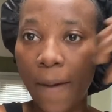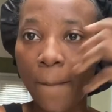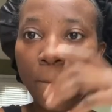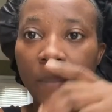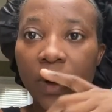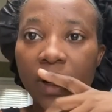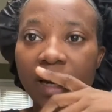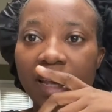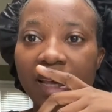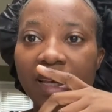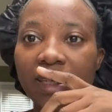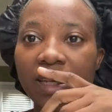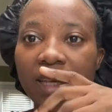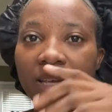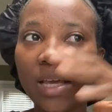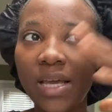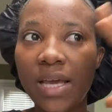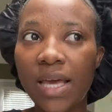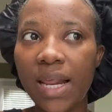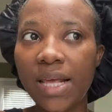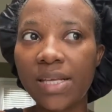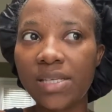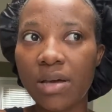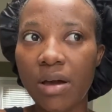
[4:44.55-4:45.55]
But it
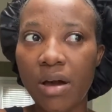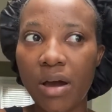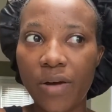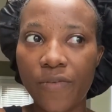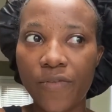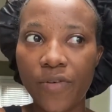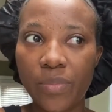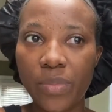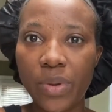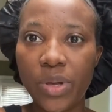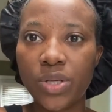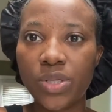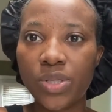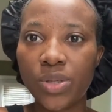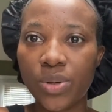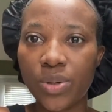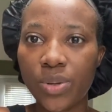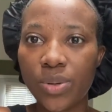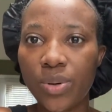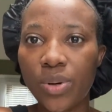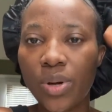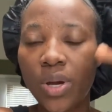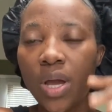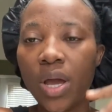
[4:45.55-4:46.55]
is hard for me
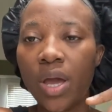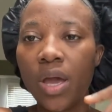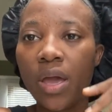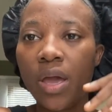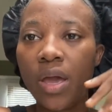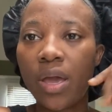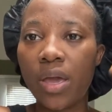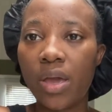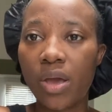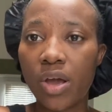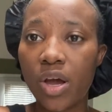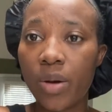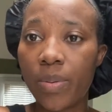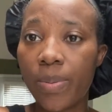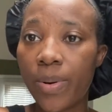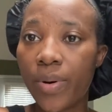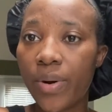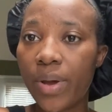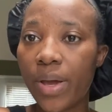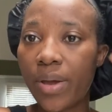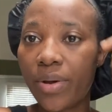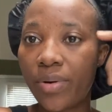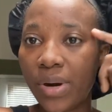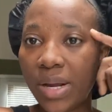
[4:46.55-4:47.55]
to
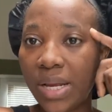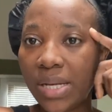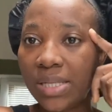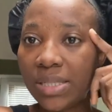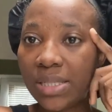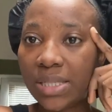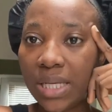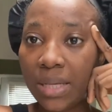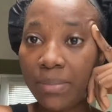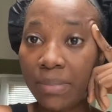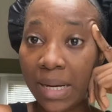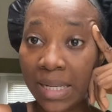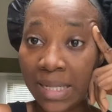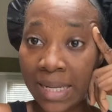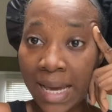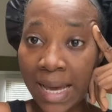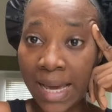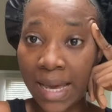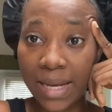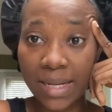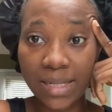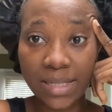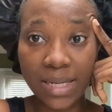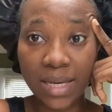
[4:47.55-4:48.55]
incorporate grains in my
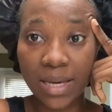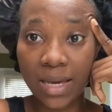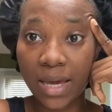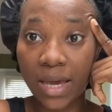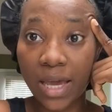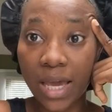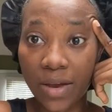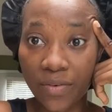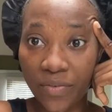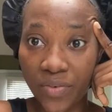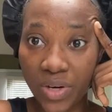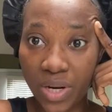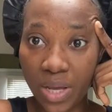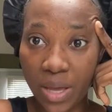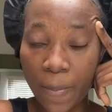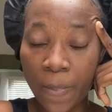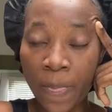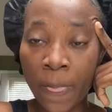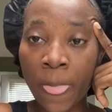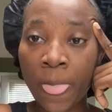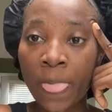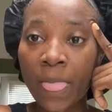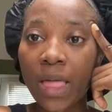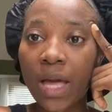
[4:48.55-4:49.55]
diet every day.
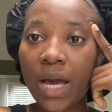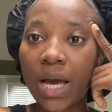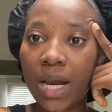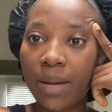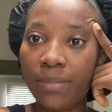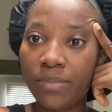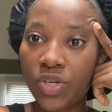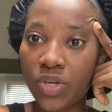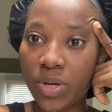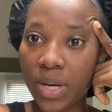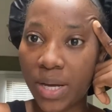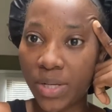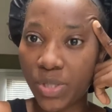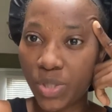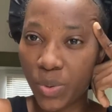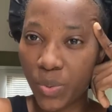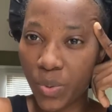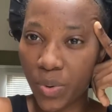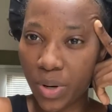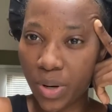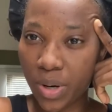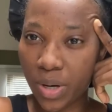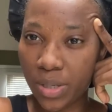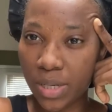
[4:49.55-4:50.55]
And I'm trying to
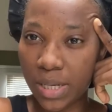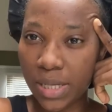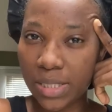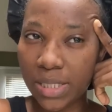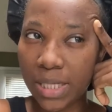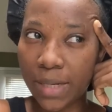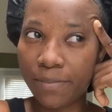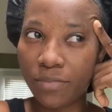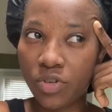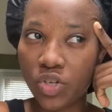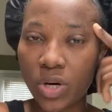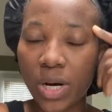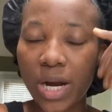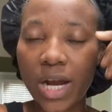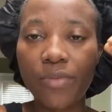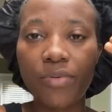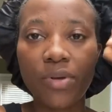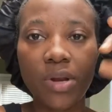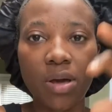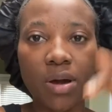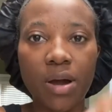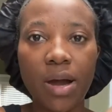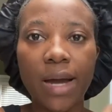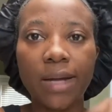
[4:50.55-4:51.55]
work on it. I'm trying
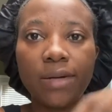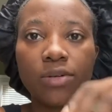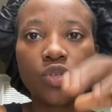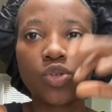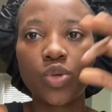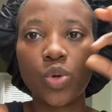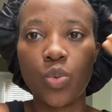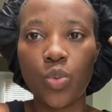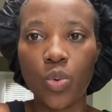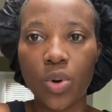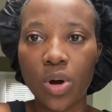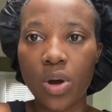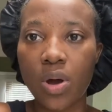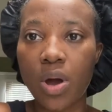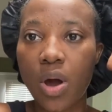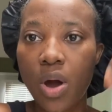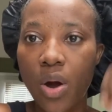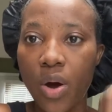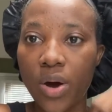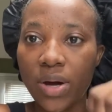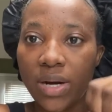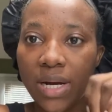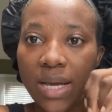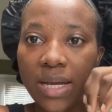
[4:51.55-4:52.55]
really hard to work
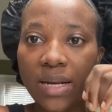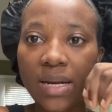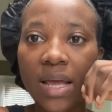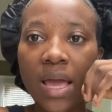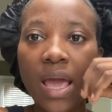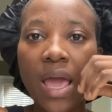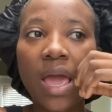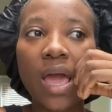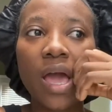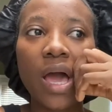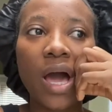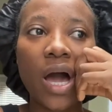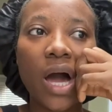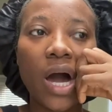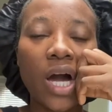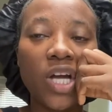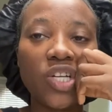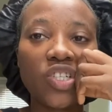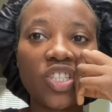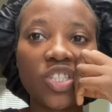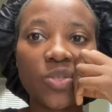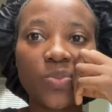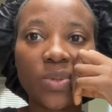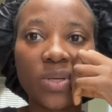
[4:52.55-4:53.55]
on it.
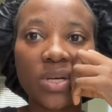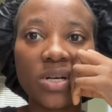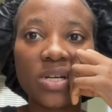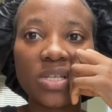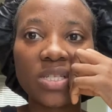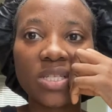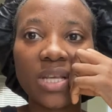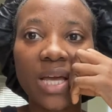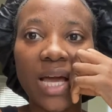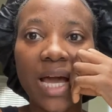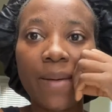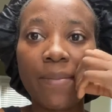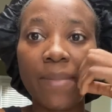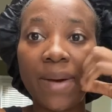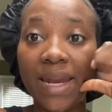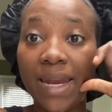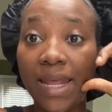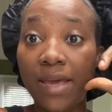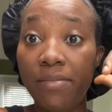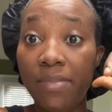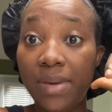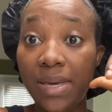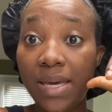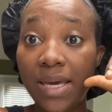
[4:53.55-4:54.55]
Just because I'm
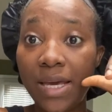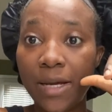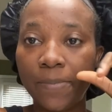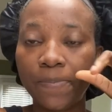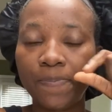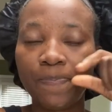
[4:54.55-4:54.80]
anemic.